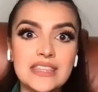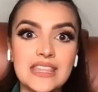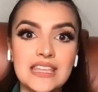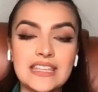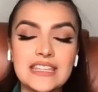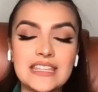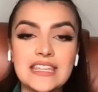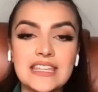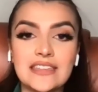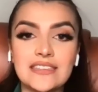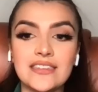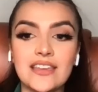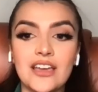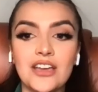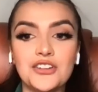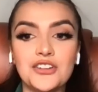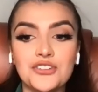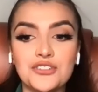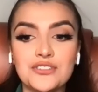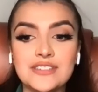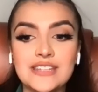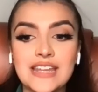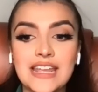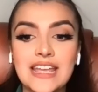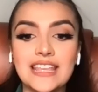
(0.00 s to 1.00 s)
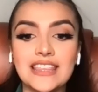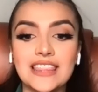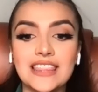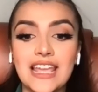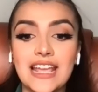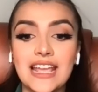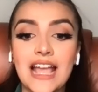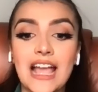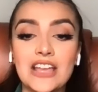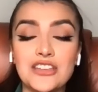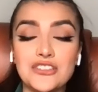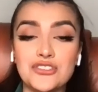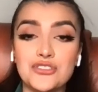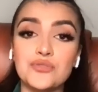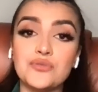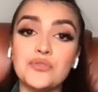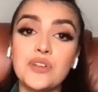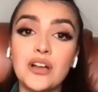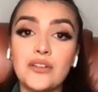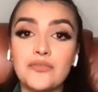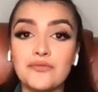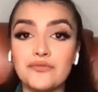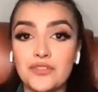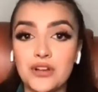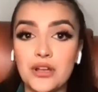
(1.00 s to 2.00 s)
They need to understand, like, I do
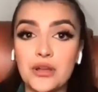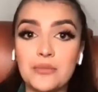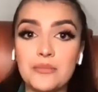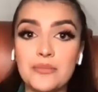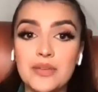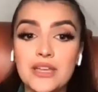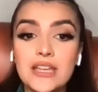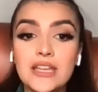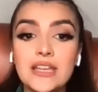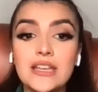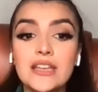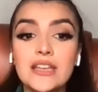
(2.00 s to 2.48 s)
come from